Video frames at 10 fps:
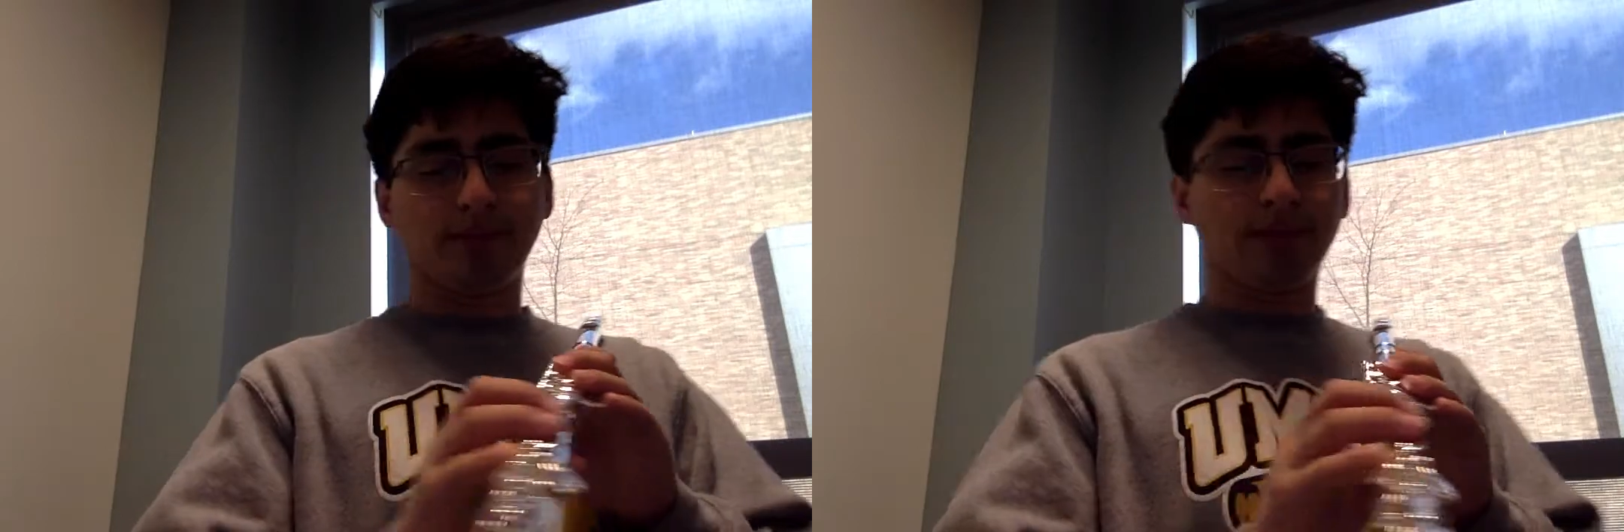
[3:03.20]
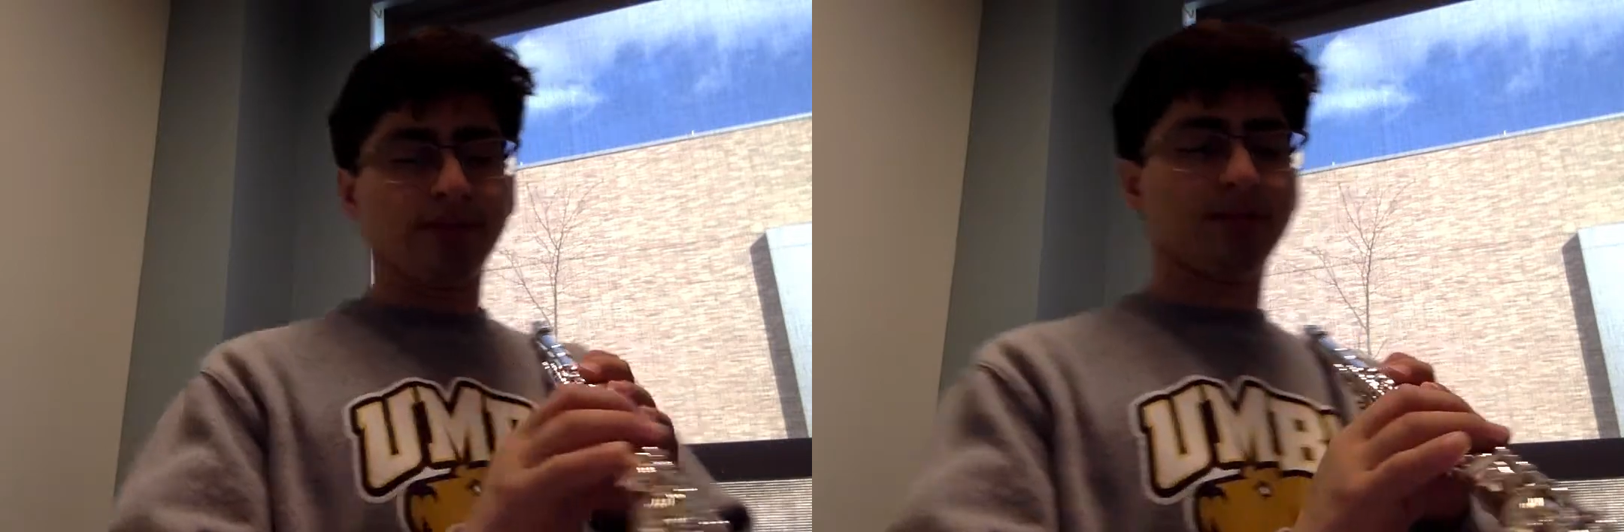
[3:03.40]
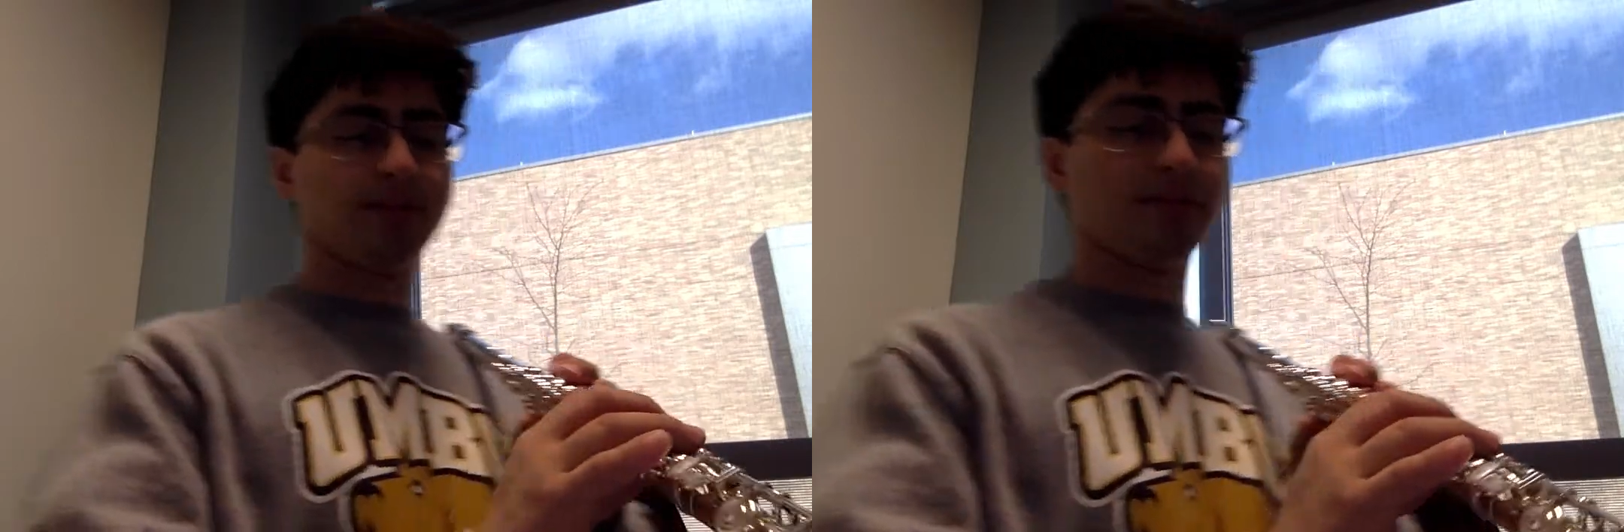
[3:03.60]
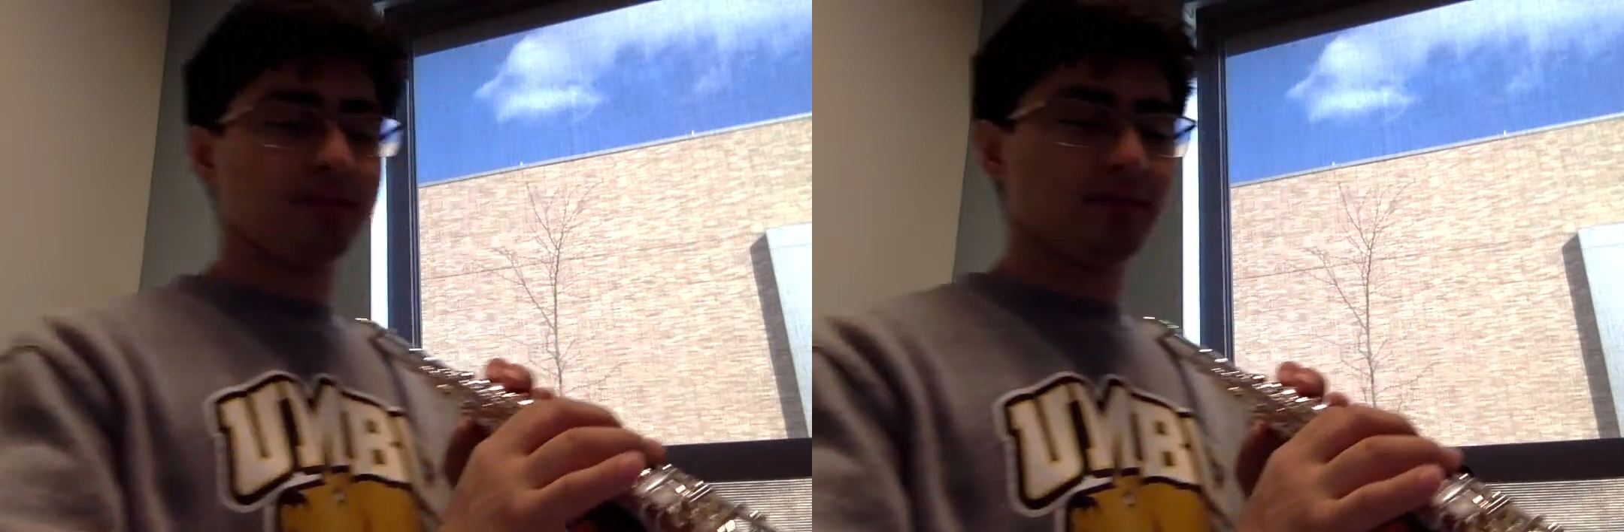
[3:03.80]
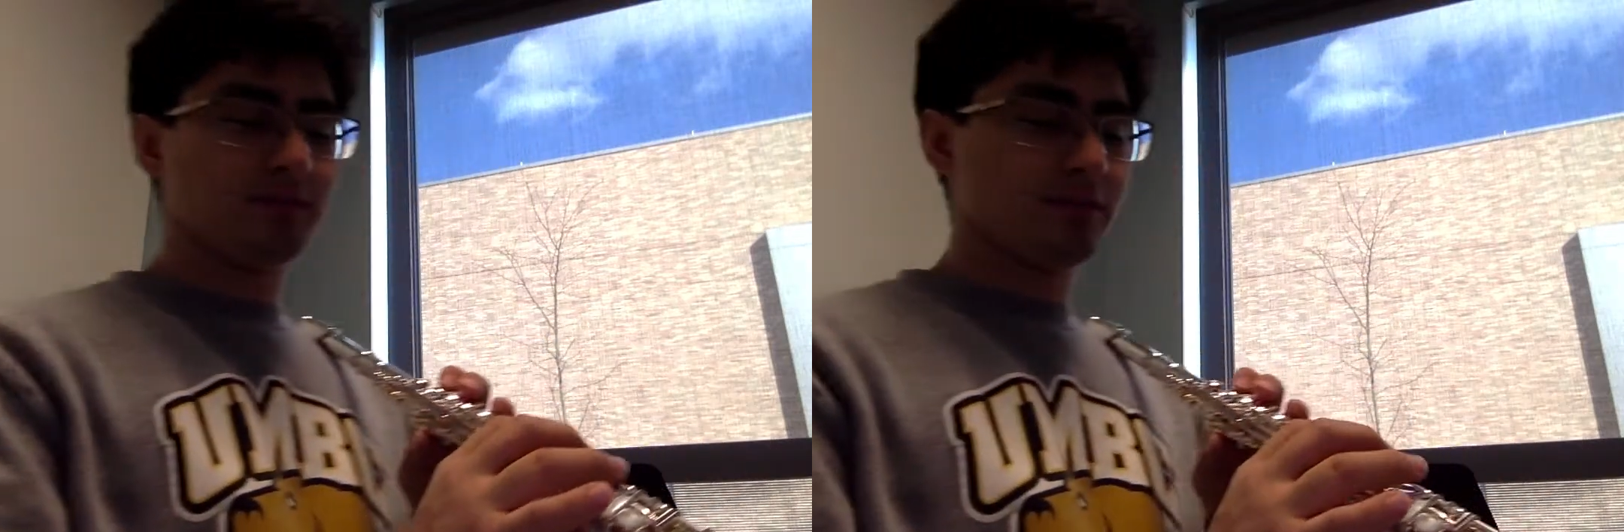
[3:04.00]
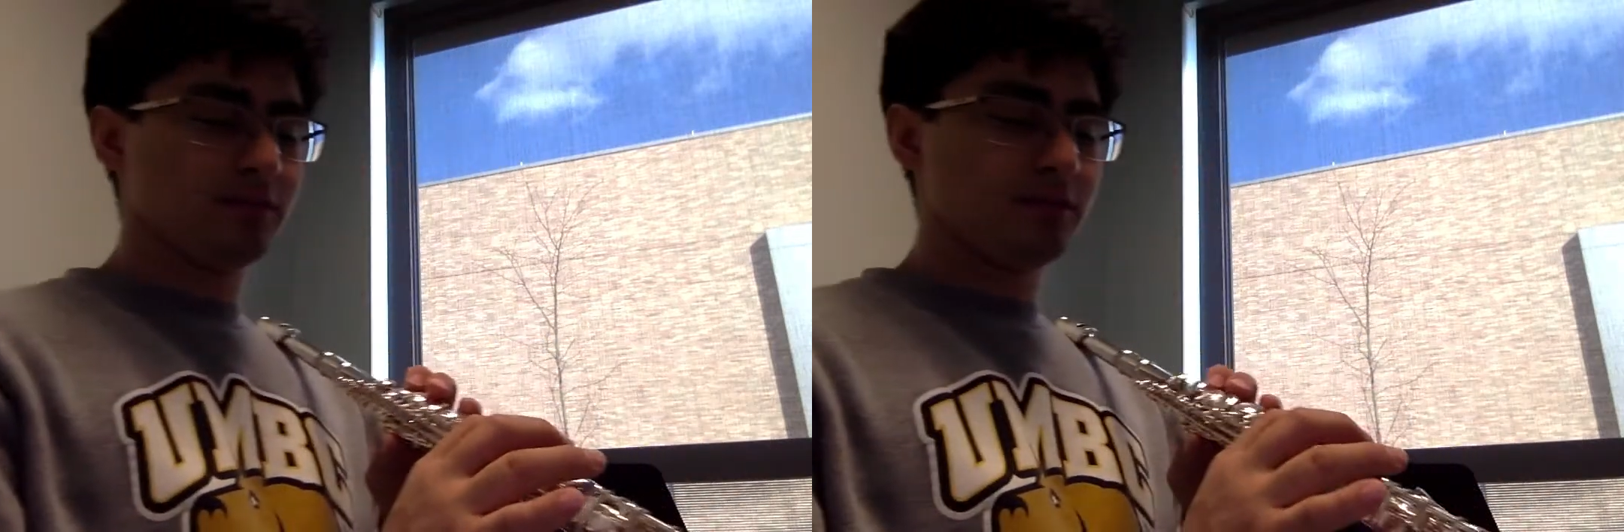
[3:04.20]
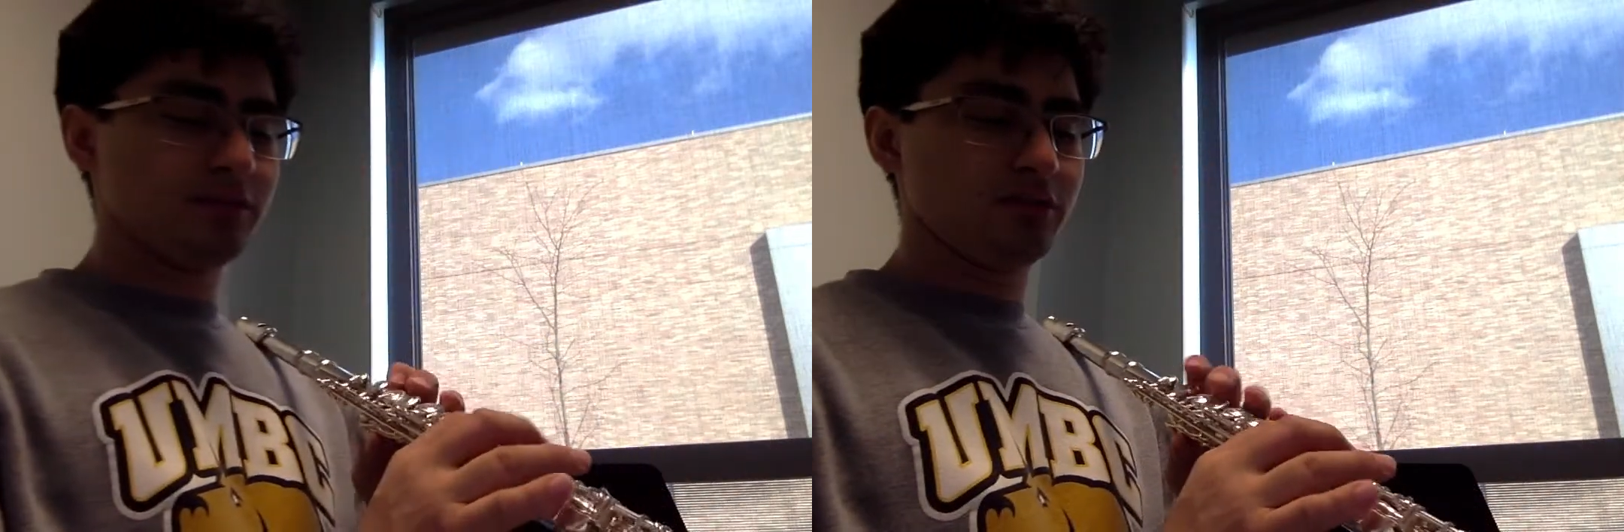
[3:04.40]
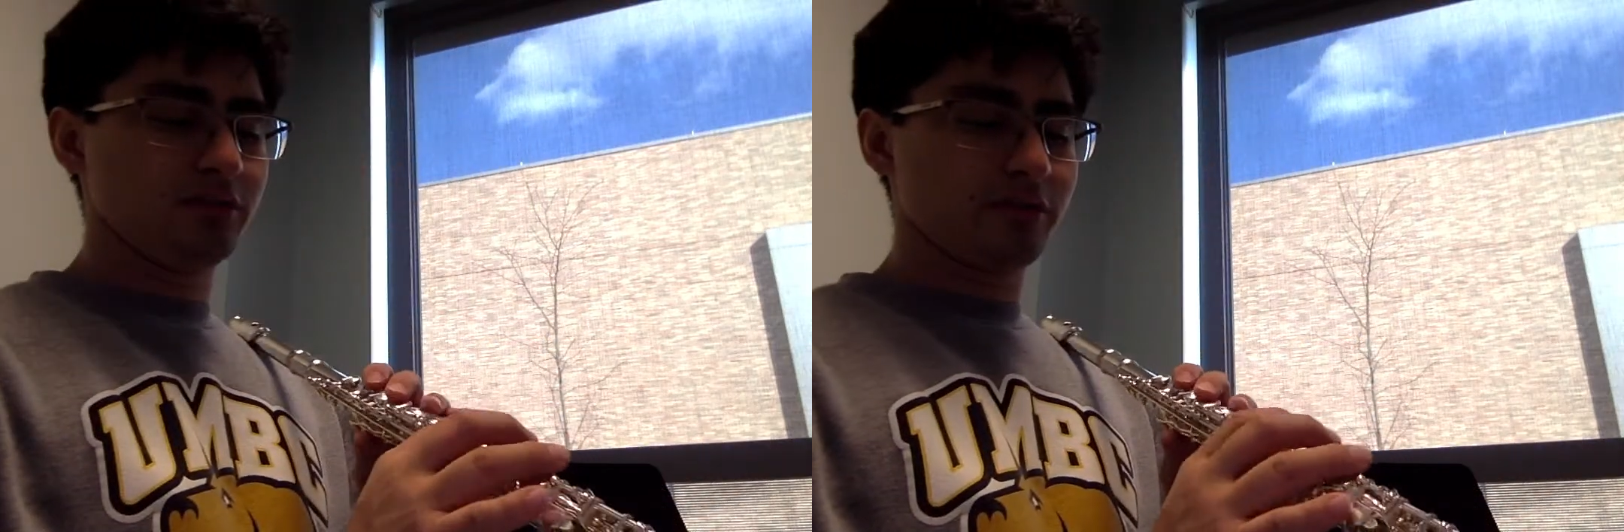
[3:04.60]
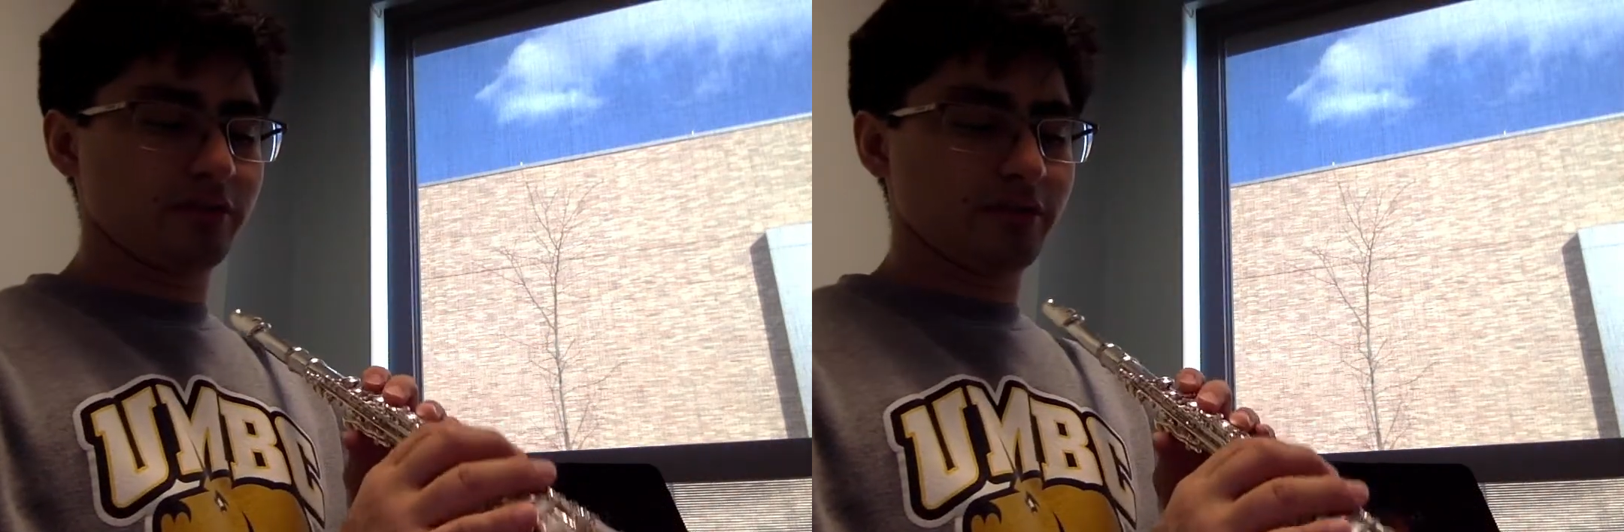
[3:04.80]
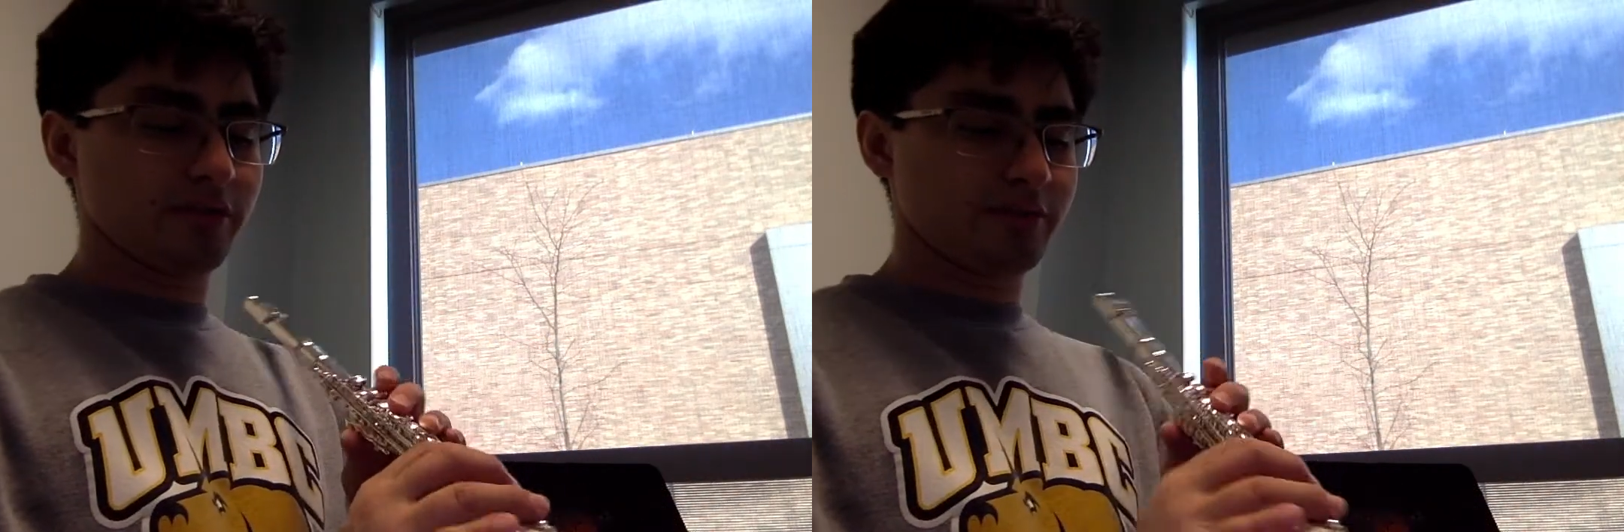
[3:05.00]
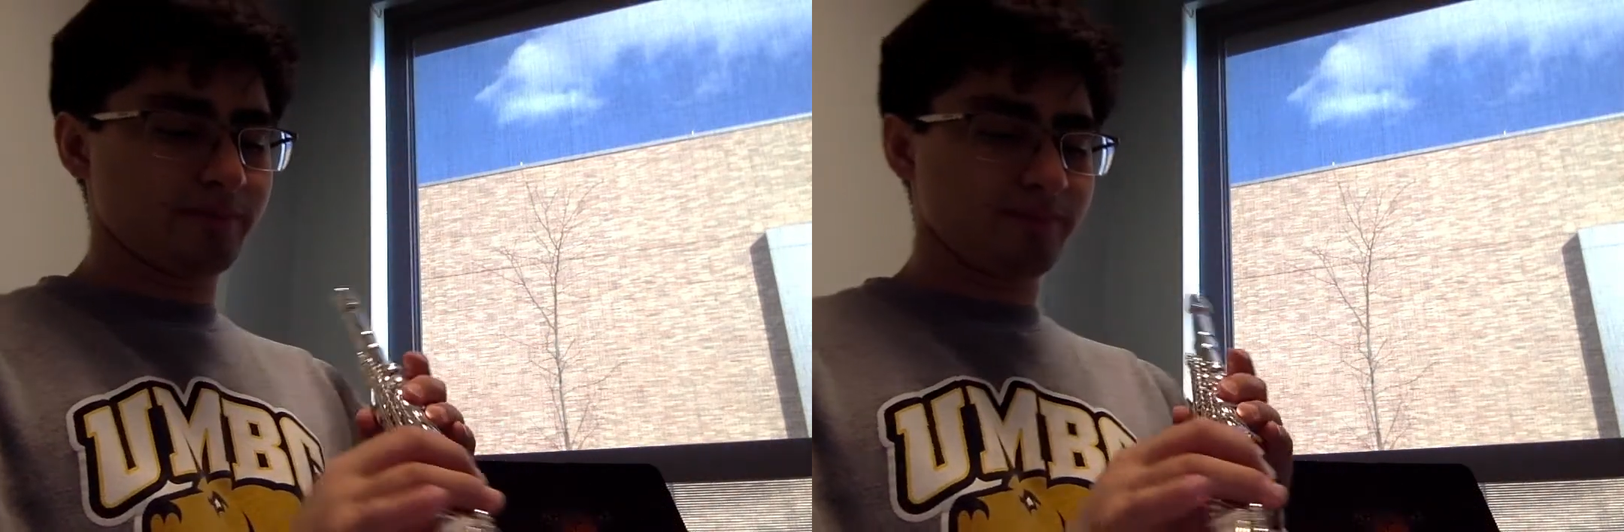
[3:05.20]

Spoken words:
be you're